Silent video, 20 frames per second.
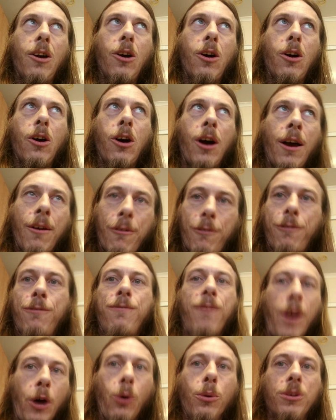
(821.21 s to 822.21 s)
I've
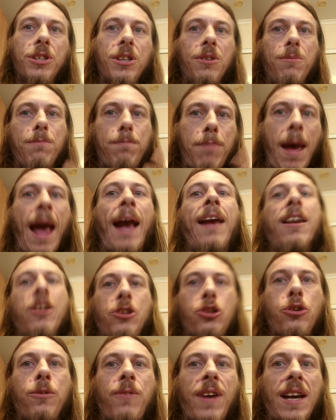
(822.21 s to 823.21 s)
felt back in
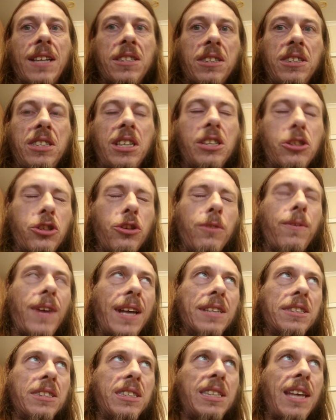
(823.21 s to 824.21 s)
2006,
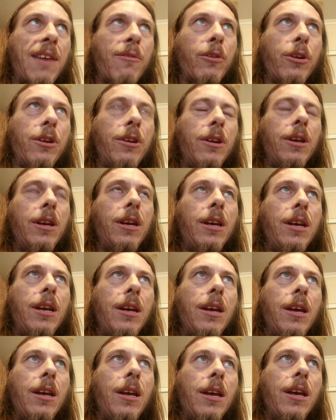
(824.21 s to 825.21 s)
2007,
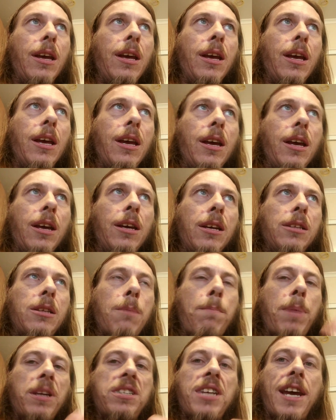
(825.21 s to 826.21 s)
the
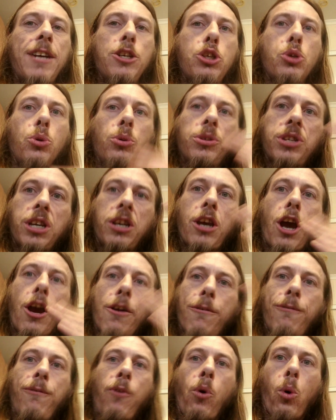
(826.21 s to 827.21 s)
potential to go
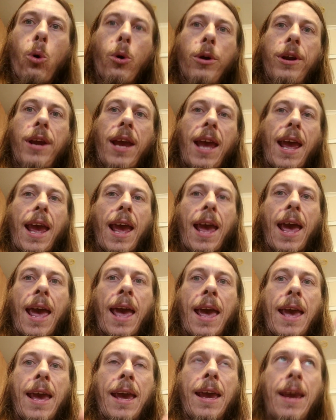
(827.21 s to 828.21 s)
forward
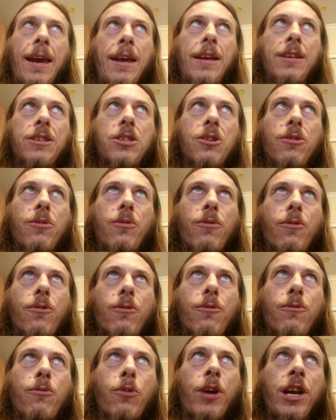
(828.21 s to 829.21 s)
and
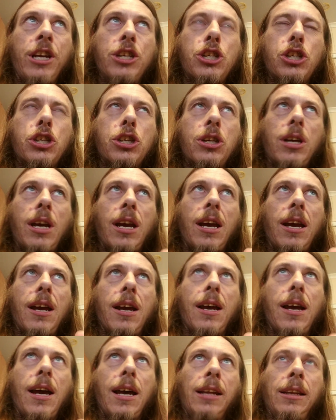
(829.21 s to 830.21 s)
reach
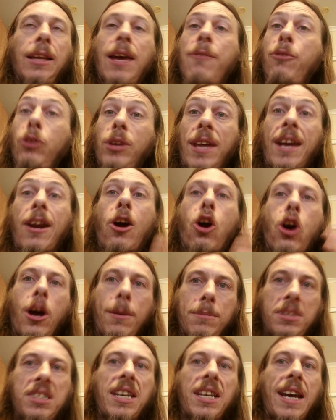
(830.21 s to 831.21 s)
a level that
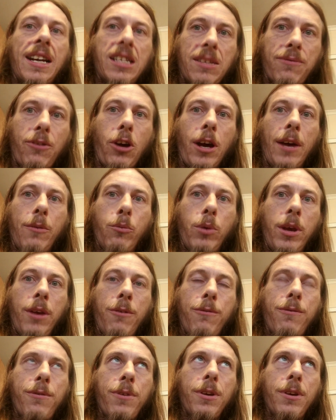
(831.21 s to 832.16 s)
I'm satisfied with,